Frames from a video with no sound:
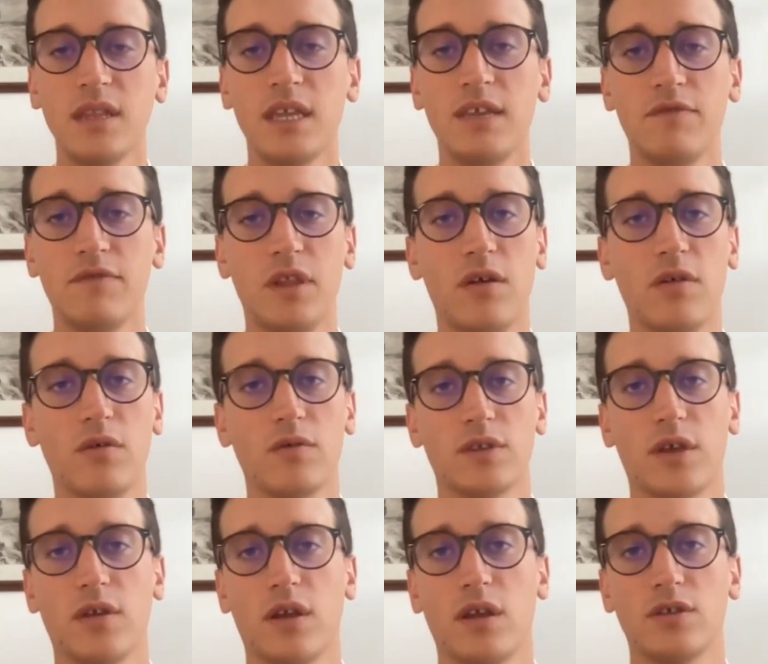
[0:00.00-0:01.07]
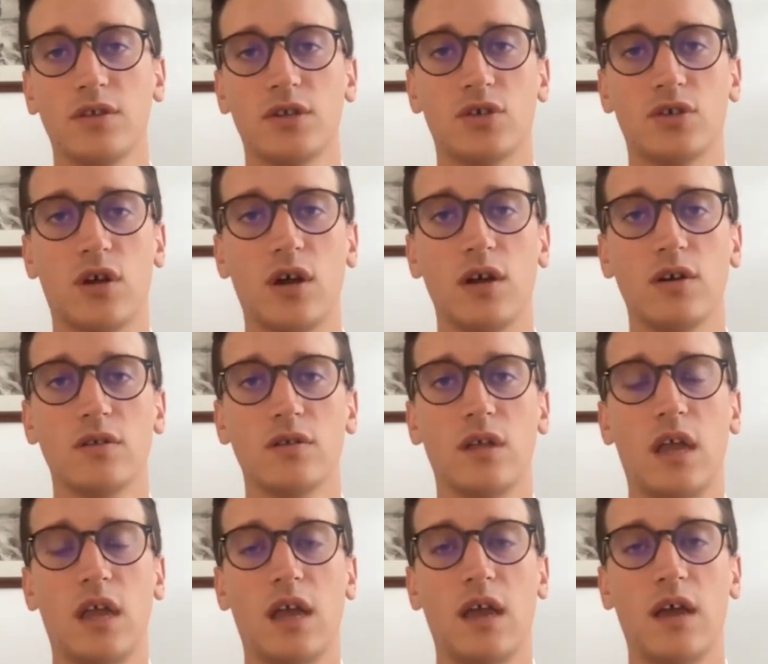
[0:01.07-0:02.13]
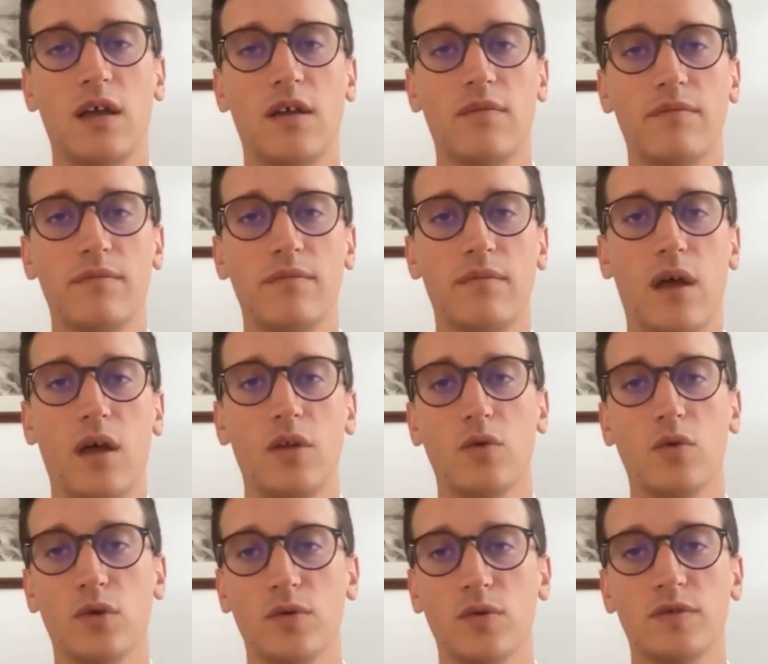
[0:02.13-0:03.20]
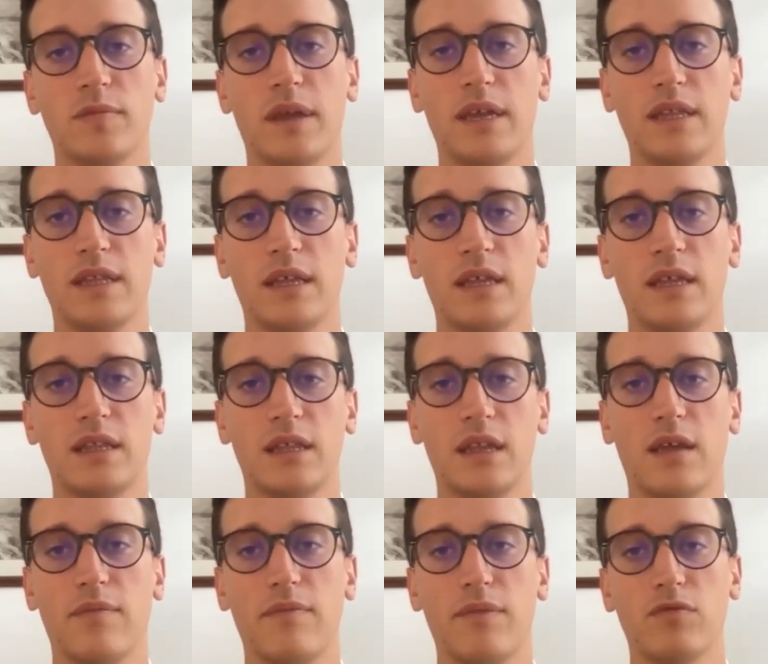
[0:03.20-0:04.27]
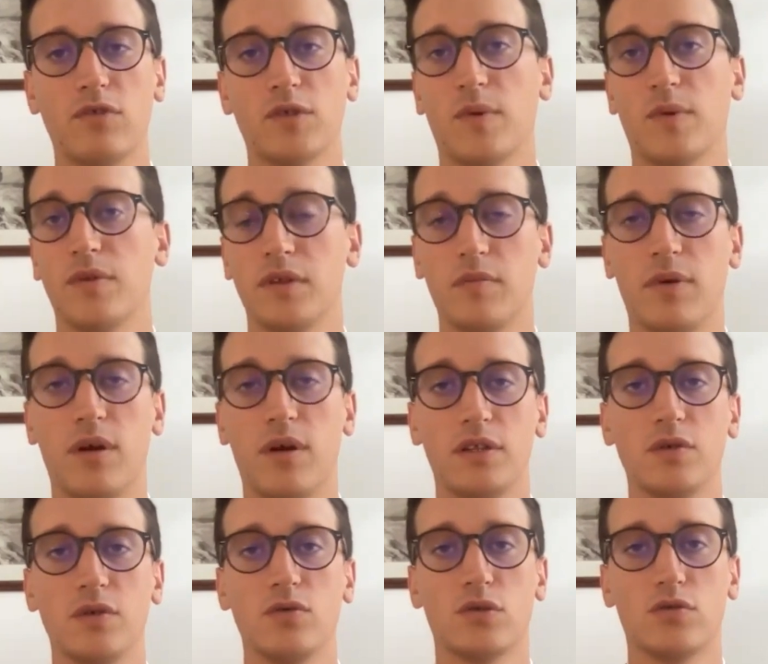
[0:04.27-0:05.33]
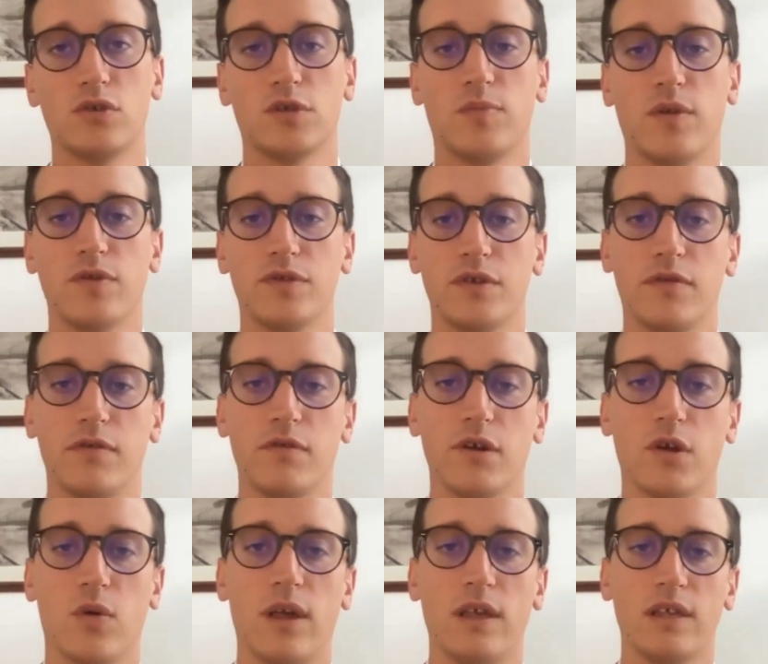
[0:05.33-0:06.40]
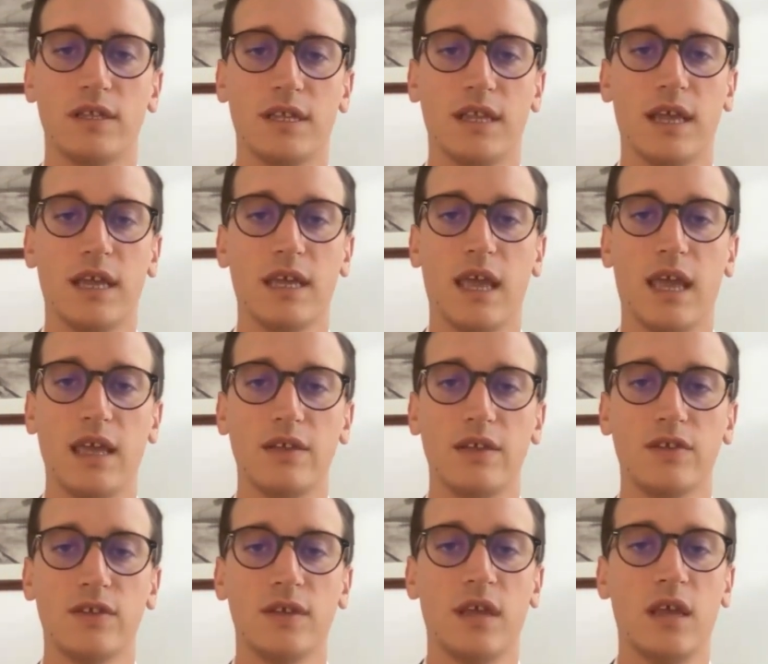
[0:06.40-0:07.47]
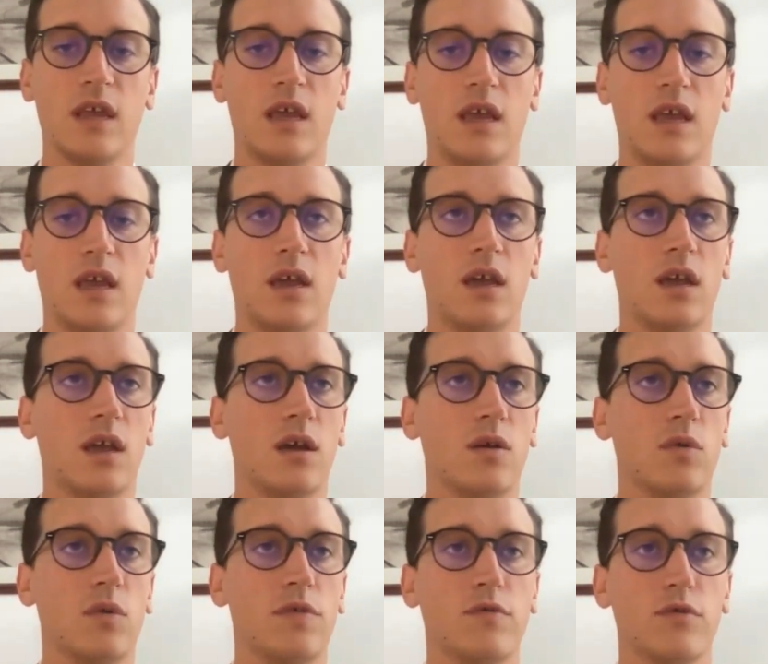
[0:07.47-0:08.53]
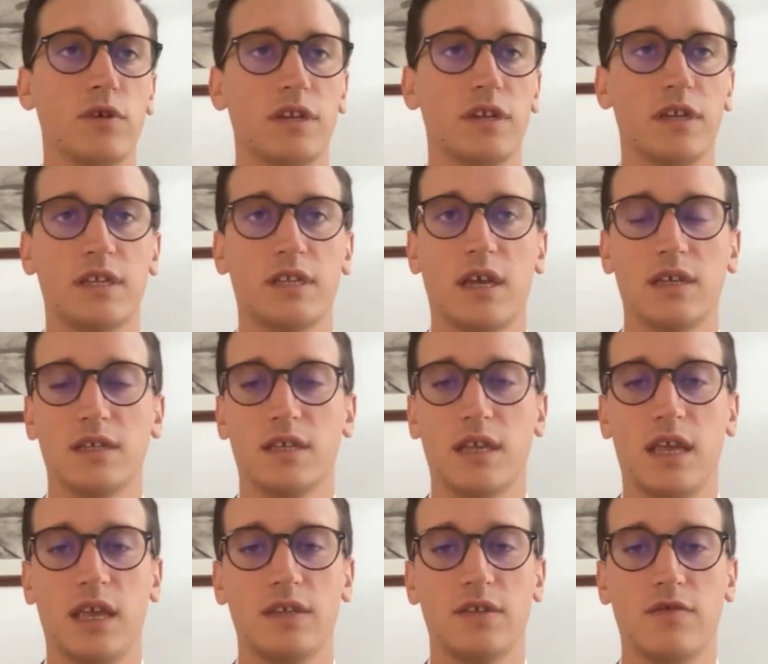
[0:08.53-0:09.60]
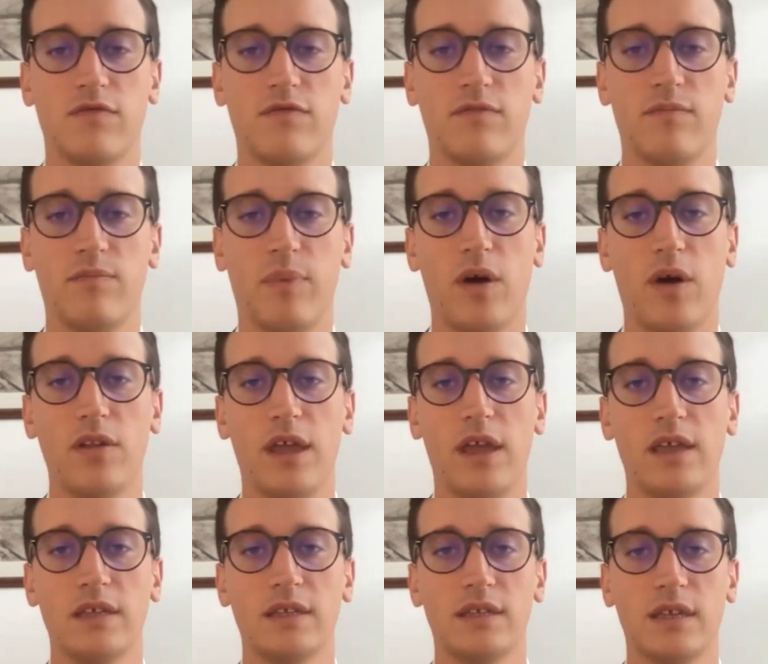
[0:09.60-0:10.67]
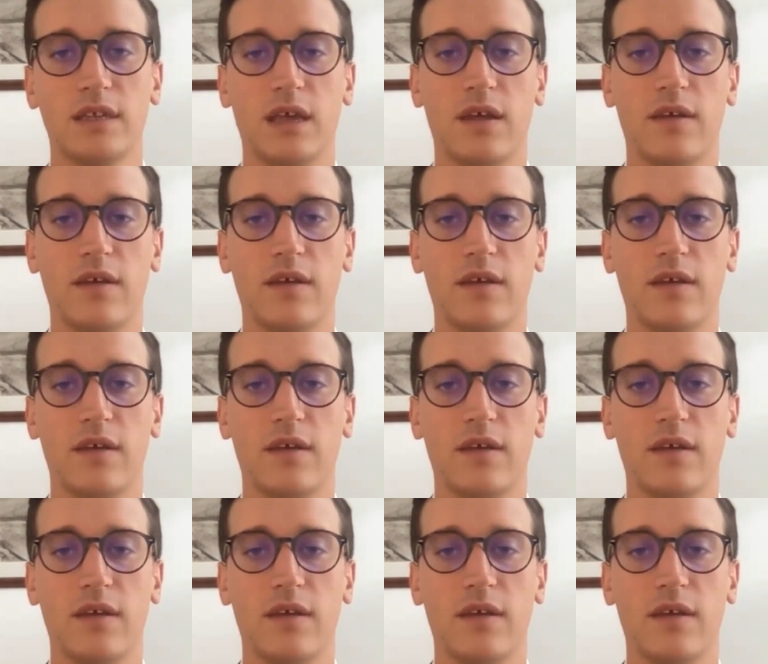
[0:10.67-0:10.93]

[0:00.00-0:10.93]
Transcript: even though it was so close to trial, an order was made that the responding party ought to respond to the request in that case. We've already discussed the case of Barnes.